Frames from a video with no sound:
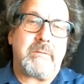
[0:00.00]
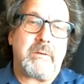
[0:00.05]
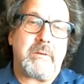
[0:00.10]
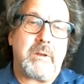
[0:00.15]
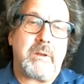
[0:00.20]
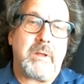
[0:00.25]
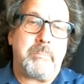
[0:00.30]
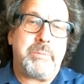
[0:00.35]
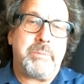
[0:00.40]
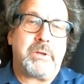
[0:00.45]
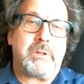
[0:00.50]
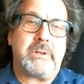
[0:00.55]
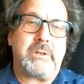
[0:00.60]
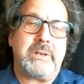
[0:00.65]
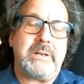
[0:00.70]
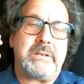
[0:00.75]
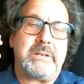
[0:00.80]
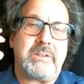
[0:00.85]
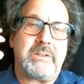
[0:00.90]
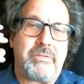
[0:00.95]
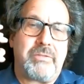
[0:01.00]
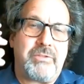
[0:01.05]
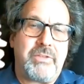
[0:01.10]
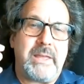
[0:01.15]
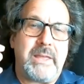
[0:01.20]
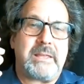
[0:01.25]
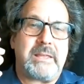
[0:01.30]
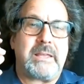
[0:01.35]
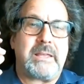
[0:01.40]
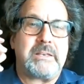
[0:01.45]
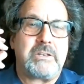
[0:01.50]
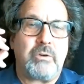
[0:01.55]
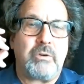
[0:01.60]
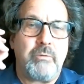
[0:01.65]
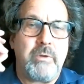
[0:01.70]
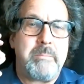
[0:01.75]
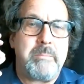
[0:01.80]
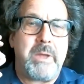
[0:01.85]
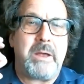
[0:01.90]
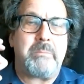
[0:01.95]
ability to think and to
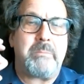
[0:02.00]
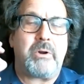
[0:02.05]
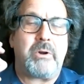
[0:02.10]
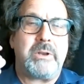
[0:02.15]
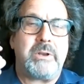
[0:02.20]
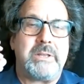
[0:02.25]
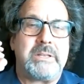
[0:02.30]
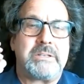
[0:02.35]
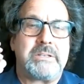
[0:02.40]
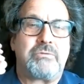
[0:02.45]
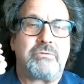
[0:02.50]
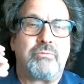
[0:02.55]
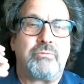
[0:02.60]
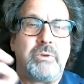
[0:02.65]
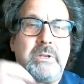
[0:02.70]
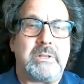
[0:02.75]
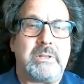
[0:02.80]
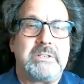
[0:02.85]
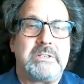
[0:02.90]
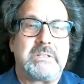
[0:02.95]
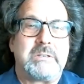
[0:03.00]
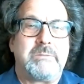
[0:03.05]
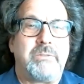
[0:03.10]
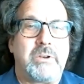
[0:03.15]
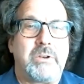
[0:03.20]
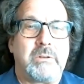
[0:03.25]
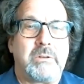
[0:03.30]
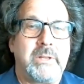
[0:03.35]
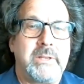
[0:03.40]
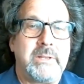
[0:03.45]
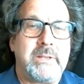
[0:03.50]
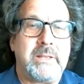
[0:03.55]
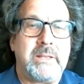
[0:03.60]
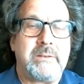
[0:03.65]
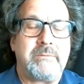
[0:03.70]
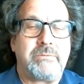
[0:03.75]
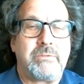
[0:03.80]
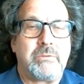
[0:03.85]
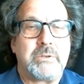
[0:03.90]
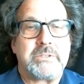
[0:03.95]
remember is really severely
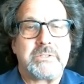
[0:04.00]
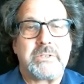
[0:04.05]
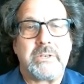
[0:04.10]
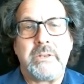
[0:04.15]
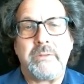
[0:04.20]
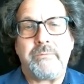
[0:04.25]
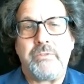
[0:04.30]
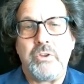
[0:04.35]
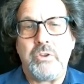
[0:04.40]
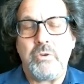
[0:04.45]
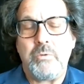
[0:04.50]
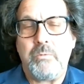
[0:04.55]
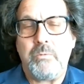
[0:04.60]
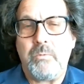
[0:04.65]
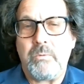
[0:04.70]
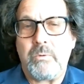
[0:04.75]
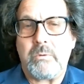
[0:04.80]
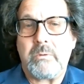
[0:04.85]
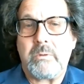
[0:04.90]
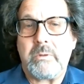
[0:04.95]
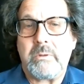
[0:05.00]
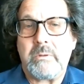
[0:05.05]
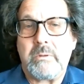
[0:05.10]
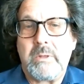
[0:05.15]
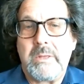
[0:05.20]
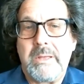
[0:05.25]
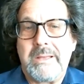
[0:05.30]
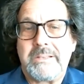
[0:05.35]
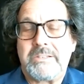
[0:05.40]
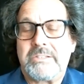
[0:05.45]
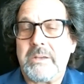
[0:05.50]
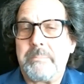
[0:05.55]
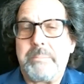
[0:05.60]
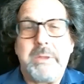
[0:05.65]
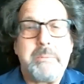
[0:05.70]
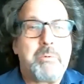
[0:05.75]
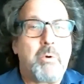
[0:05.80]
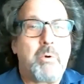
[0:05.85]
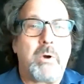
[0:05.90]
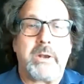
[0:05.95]
influenced. And if you, some
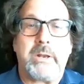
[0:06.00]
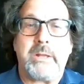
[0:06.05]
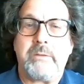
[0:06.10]
people want to